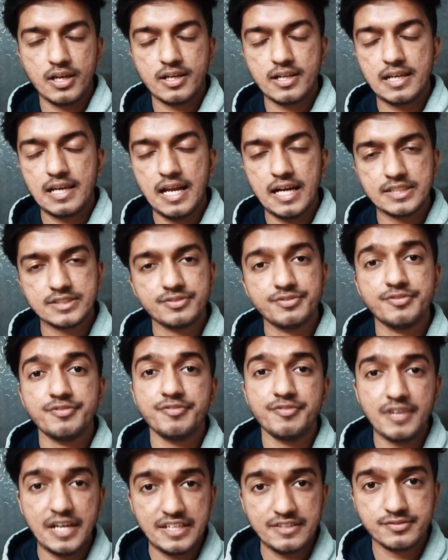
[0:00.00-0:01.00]
Glass
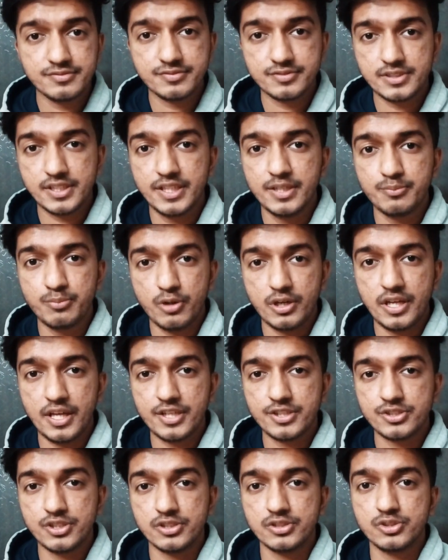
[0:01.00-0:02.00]
5 screen
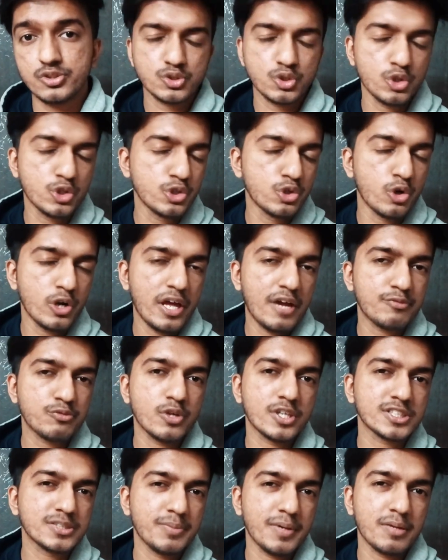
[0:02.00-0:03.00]
protection, so you don't have
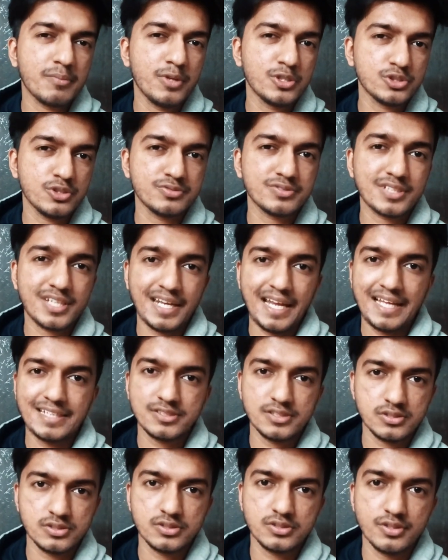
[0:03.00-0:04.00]
to expect much of
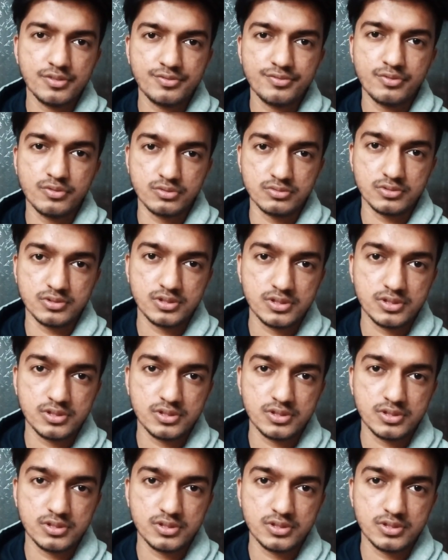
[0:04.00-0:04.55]
scratches in your phones.